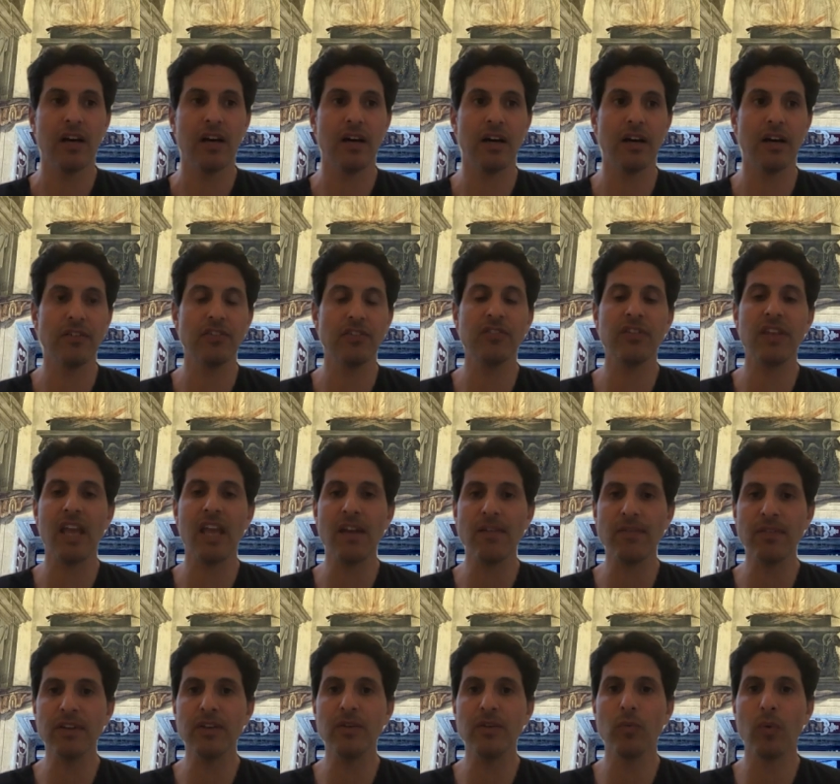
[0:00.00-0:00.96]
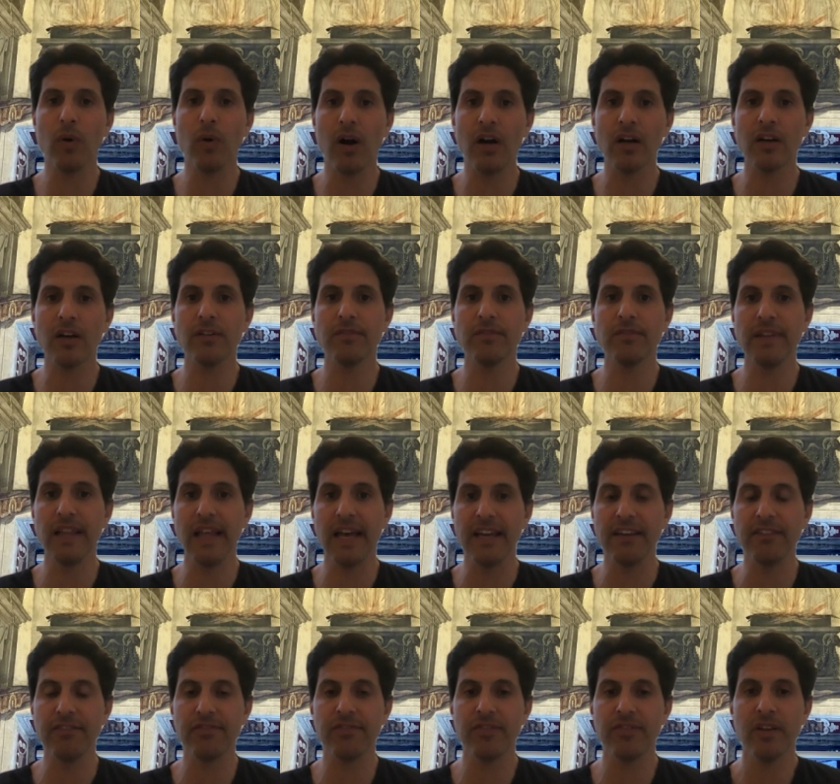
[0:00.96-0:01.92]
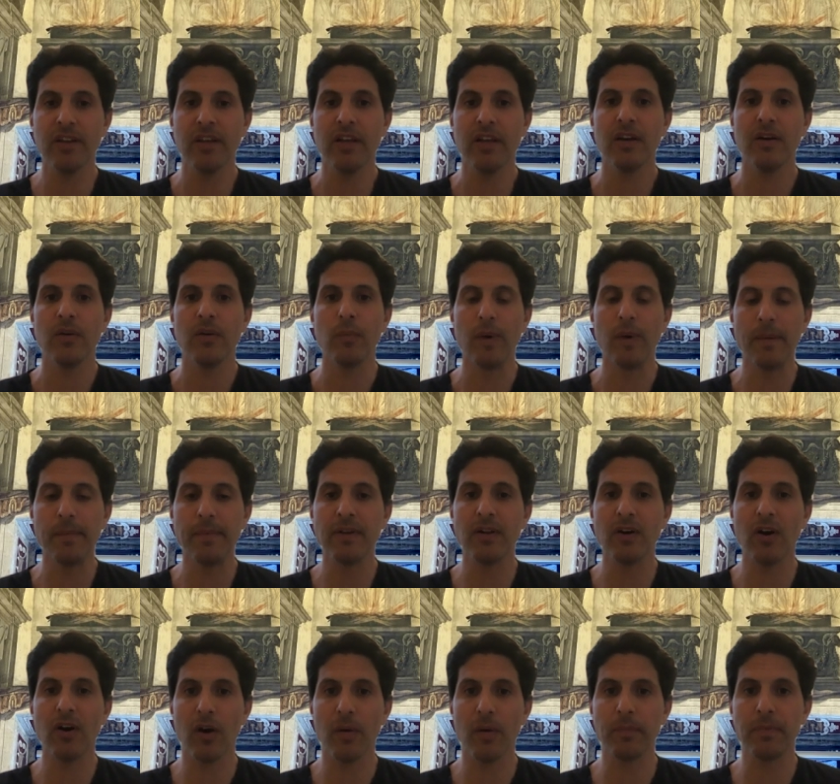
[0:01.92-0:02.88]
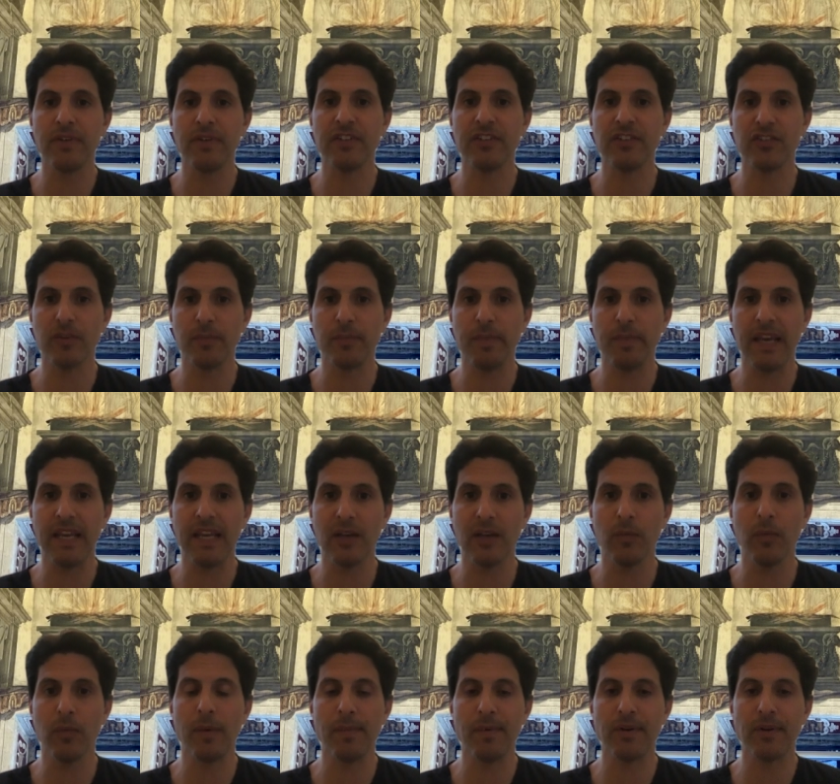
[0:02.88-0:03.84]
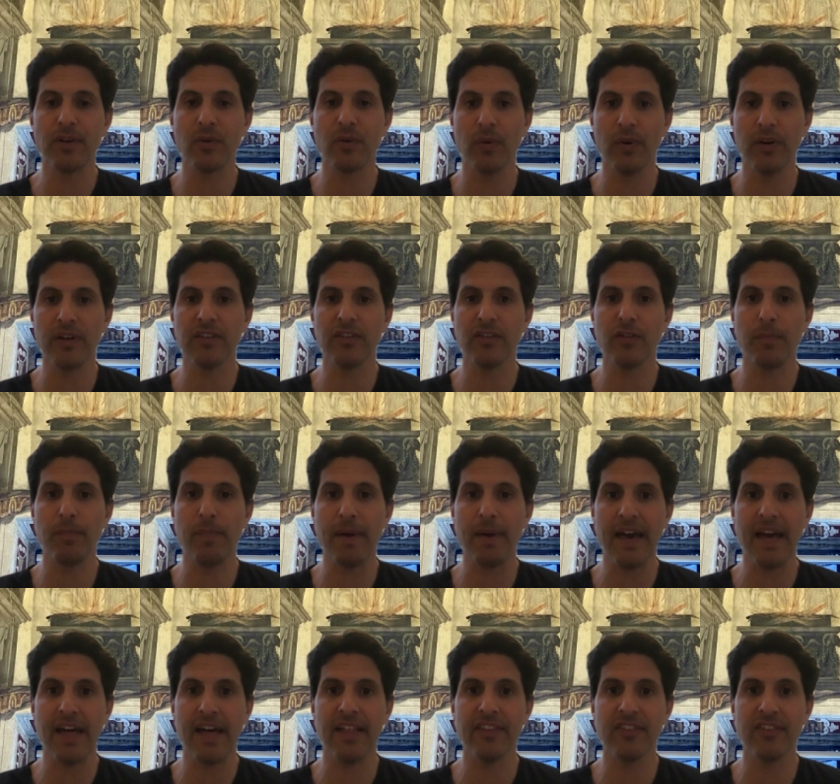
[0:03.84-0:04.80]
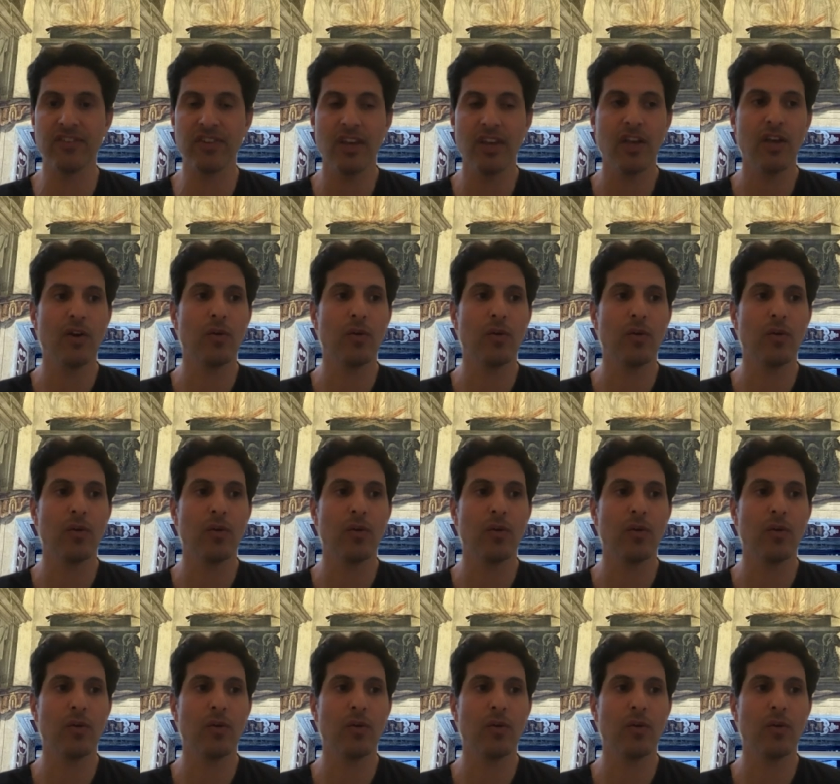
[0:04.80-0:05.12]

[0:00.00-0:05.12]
Just every walk of life, women are participating, women are going to the baths,